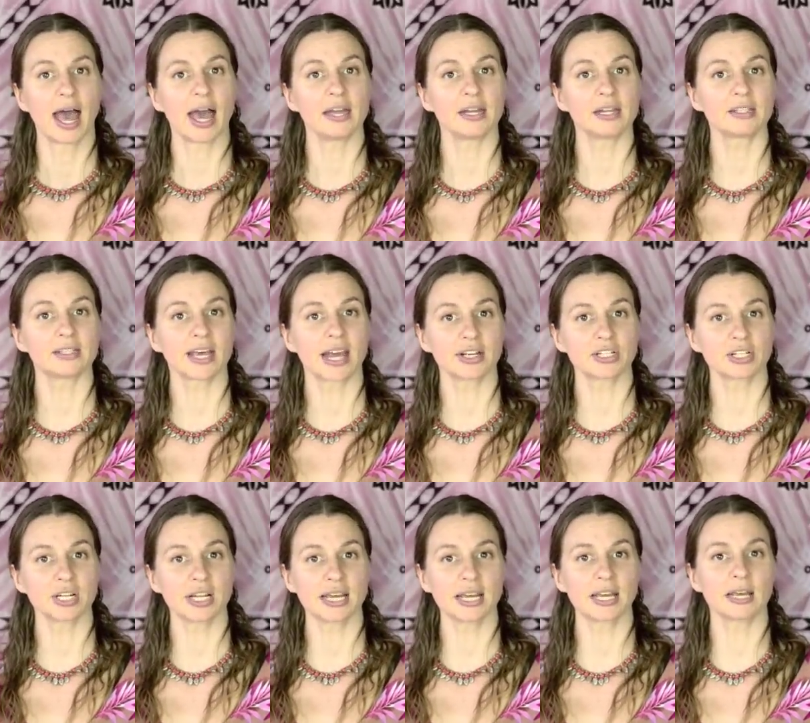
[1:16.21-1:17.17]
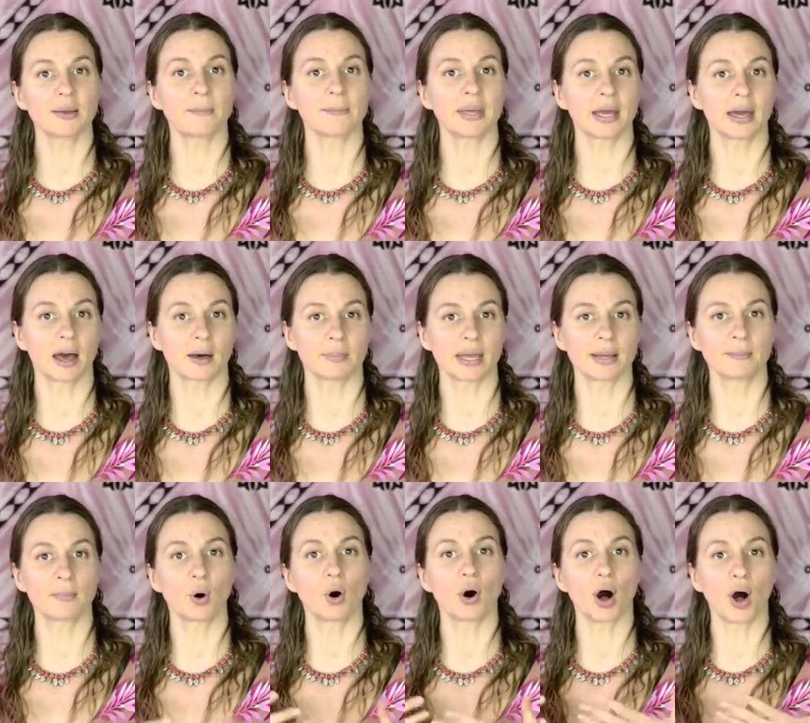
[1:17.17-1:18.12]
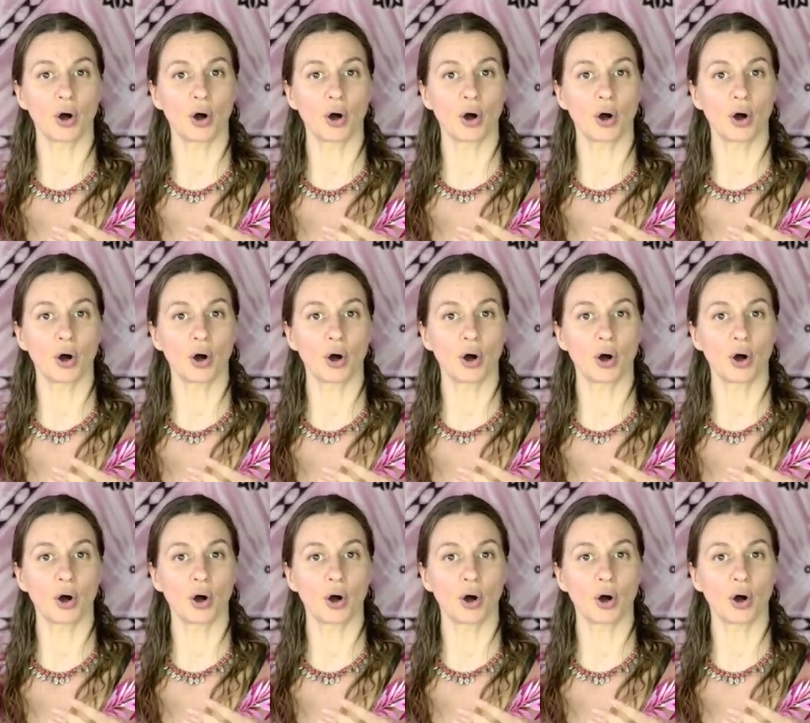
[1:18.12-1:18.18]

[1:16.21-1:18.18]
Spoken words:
And it's actually becoming more